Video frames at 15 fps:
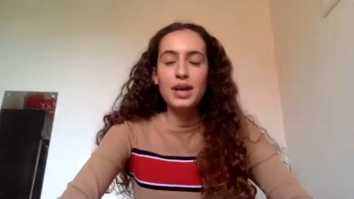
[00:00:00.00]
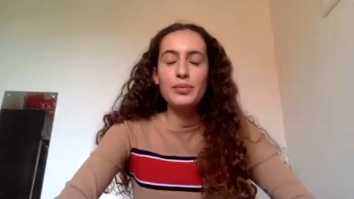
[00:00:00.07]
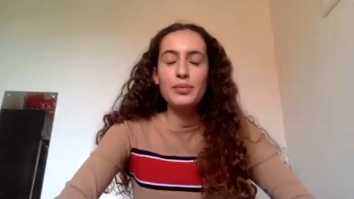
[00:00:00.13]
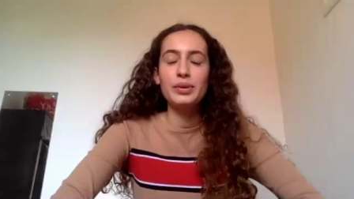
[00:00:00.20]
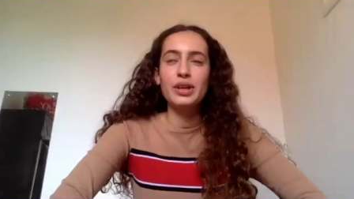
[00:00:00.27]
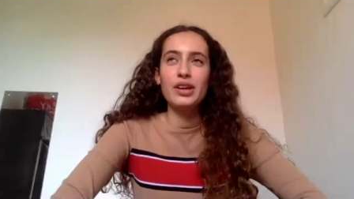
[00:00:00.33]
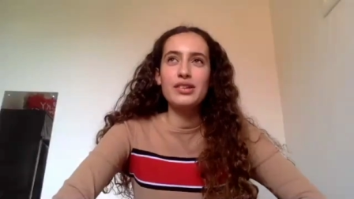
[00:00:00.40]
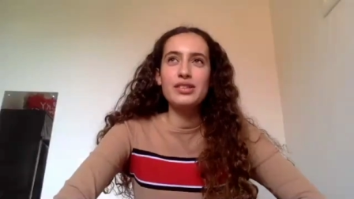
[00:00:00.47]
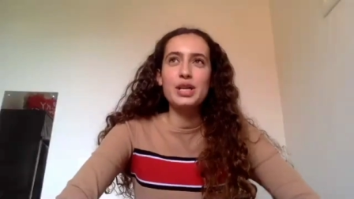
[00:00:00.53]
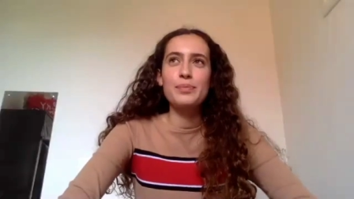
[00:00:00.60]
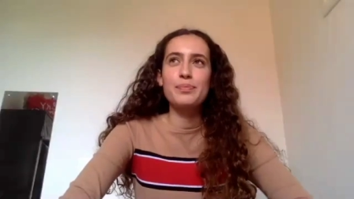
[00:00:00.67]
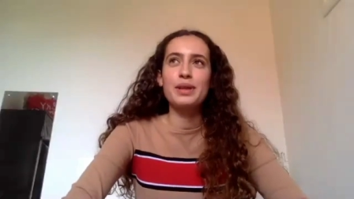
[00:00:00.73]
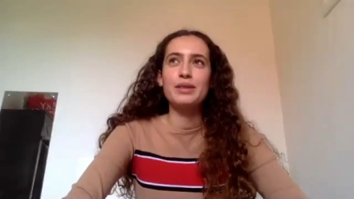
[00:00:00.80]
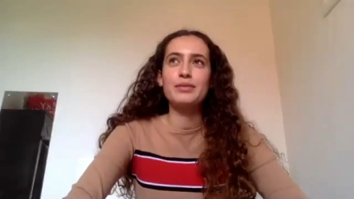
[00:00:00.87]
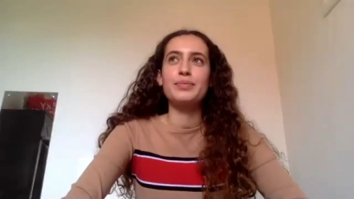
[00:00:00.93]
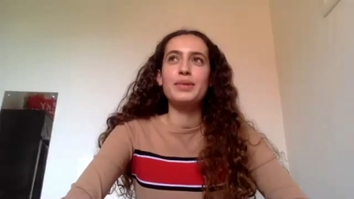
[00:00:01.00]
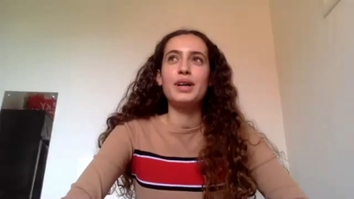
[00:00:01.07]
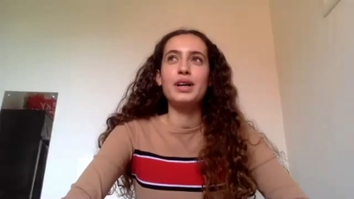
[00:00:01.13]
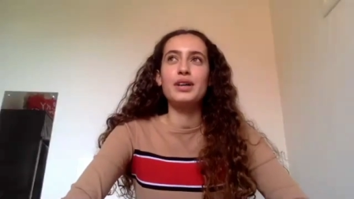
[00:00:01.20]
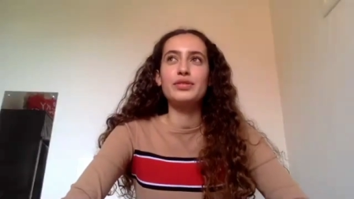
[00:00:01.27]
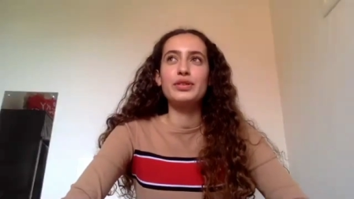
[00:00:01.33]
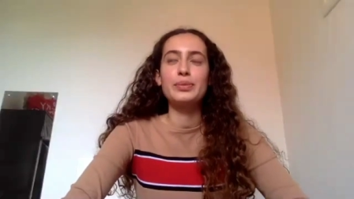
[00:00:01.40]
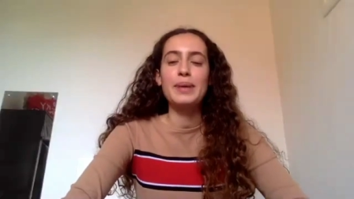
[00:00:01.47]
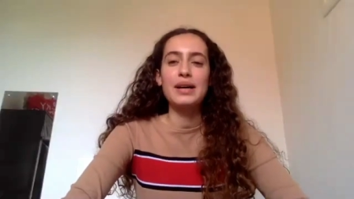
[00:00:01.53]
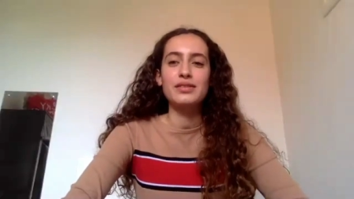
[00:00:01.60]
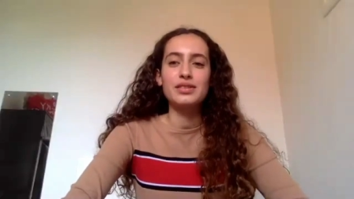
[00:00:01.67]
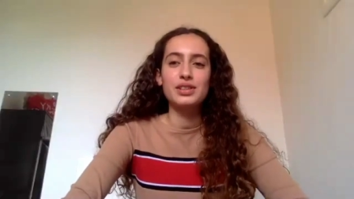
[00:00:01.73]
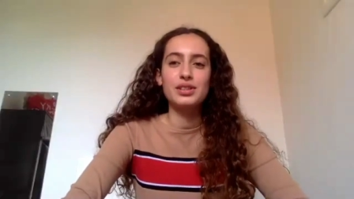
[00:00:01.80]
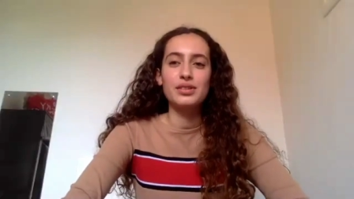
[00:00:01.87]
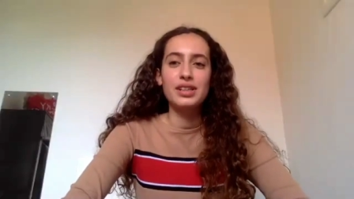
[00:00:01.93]
I've been going to Above Bar for about
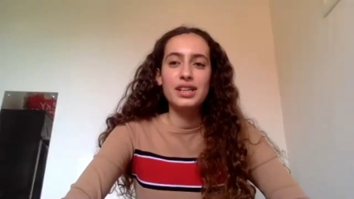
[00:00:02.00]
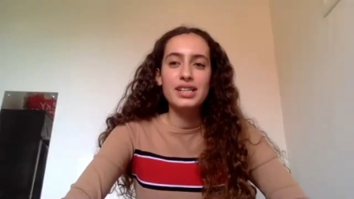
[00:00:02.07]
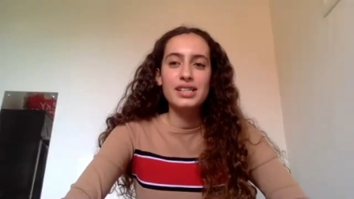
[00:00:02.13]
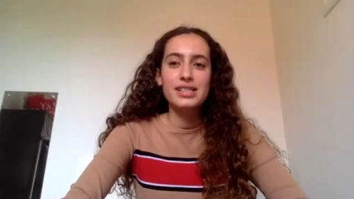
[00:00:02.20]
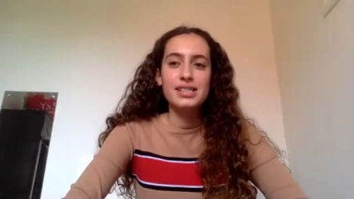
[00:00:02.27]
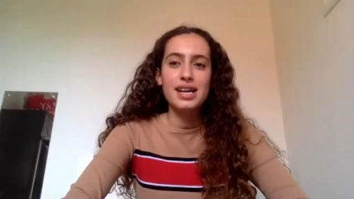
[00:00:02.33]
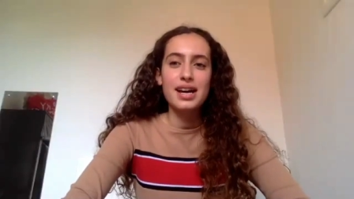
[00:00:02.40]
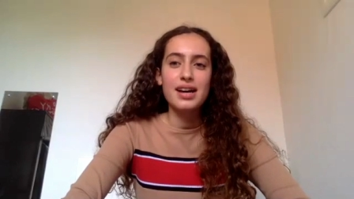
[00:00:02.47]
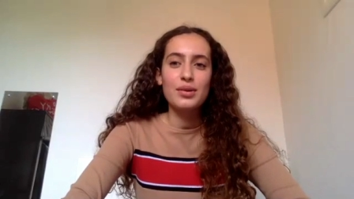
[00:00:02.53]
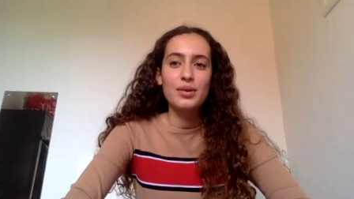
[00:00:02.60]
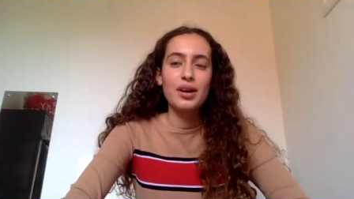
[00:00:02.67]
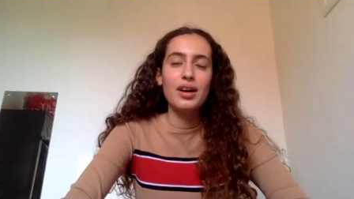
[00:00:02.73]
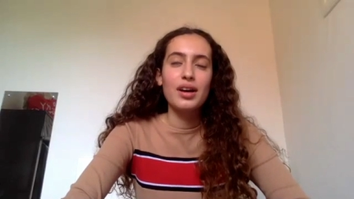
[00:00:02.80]
two years now.